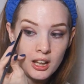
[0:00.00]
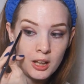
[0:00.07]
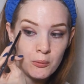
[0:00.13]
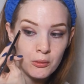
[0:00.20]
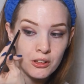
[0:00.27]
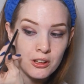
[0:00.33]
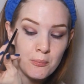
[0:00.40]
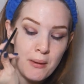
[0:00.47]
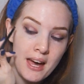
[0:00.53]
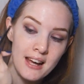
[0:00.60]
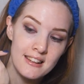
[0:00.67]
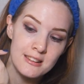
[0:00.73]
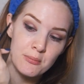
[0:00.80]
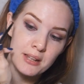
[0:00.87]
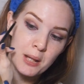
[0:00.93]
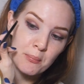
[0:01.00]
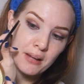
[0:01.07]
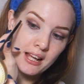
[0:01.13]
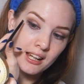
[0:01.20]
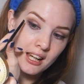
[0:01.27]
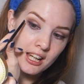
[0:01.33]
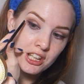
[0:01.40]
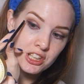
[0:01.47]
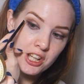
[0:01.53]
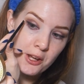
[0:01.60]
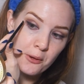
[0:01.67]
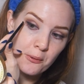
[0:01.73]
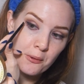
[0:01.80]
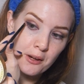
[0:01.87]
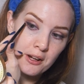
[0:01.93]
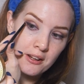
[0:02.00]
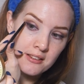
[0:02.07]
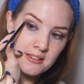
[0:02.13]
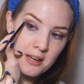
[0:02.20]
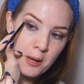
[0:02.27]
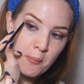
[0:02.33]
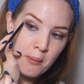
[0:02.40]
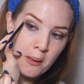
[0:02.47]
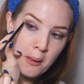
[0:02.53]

And we're going to pack some of that black eyeshadow right on top.